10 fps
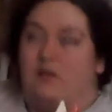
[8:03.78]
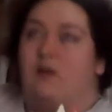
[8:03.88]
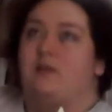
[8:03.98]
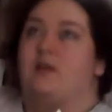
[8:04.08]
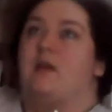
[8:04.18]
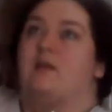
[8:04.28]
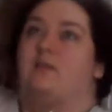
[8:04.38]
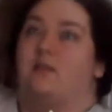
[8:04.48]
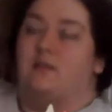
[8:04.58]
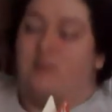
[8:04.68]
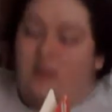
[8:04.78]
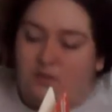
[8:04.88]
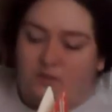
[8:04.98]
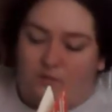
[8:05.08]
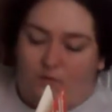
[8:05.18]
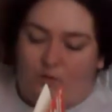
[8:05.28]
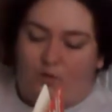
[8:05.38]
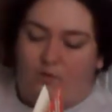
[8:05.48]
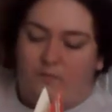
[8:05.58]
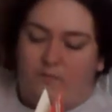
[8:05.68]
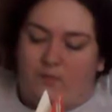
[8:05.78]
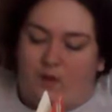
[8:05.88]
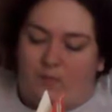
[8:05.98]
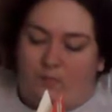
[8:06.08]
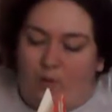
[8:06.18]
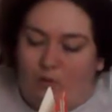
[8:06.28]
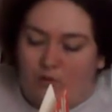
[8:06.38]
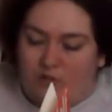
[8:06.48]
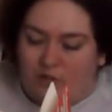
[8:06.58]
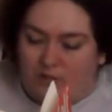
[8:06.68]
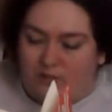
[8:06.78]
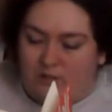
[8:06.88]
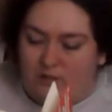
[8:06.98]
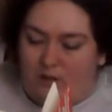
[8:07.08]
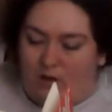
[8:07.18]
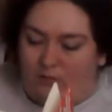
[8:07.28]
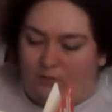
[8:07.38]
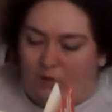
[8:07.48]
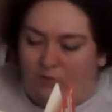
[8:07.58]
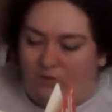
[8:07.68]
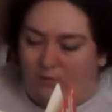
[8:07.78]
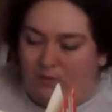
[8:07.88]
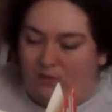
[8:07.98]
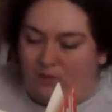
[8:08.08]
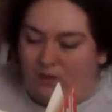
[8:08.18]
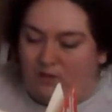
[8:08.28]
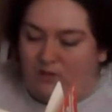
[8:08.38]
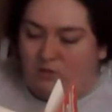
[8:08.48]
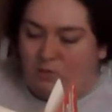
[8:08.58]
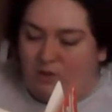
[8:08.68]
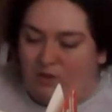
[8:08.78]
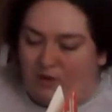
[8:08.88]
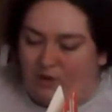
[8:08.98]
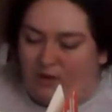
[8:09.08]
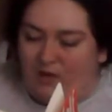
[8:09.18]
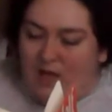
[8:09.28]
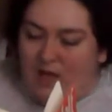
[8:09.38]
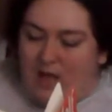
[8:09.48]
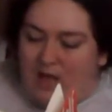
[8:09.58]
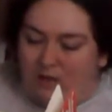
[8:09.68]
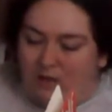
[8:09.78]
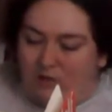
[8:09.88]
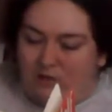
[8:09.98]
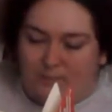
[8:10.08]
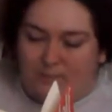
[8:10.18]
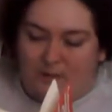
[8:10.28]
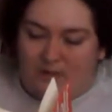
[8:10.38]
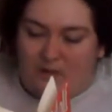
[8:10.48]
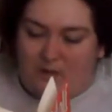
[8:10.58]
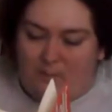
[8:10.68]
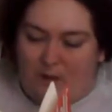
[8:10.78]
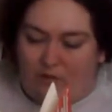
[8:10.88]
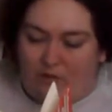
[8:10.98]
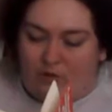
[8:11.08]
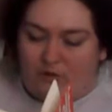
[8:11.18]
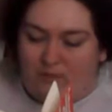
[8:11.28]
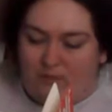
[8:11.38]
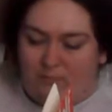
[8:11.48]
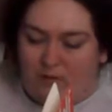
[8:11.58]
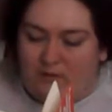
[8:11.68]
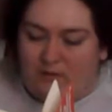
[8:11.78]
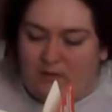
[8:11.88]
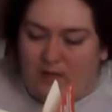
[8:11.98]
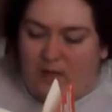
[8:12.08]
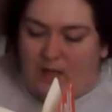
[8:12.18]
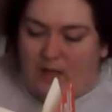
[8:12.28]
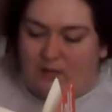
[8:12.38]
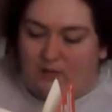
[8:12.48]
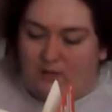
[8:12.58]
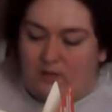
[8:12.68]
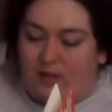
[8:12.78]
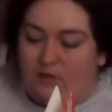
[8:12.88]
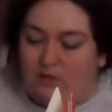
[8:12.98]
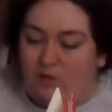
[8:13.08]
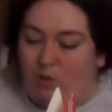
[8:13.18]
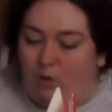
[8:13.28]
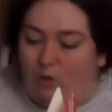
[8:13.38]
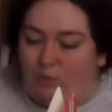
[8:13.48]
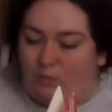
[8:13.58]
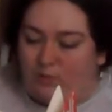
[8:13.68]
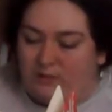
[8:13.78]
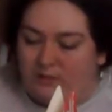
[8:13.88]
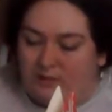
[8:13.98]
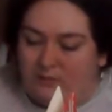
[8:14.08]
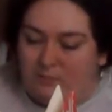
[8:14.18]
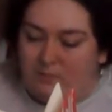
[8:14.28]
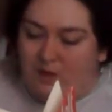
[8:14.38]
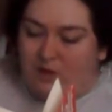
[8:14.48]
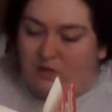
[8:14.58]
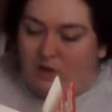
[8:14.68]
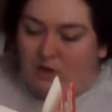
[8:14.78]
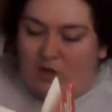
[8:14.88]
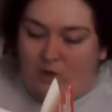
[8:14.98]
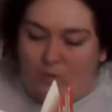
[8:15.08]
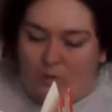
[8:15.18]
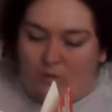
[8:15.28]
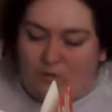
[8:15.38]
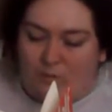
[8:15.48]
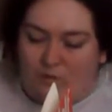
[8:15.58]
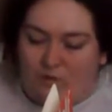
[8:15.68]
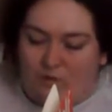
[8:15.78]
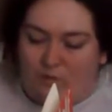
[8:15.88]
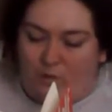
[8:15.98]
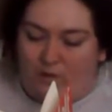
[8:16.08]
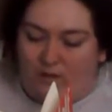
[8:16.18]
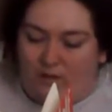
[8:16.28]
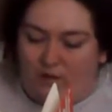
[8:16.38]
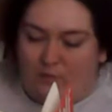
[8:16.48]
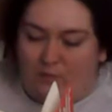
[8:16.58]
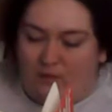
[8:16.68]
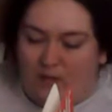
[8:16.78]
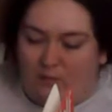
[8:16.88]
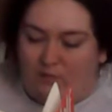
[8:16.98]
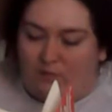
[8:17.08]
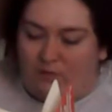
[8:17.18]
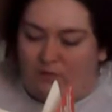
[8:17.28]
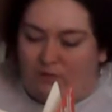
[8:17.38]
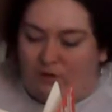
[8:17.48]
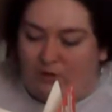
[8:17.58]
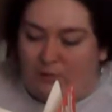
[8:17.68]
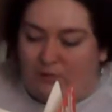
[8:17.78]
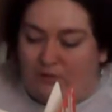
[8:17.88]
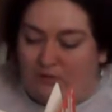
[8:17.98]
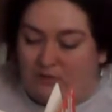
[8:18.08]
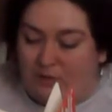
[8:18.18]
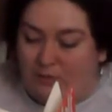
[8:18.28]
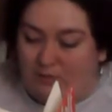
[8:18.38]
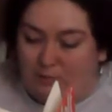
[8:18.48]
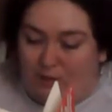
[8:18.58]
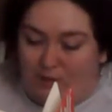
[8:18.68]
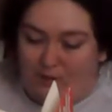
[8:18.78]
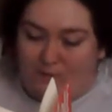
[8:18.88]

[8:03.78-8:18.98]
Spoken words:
unsuccessful putsch of November 1923, Hitler spent about 13 months in a so-called prison. There he wrote most of what later became the first volume of his famous book.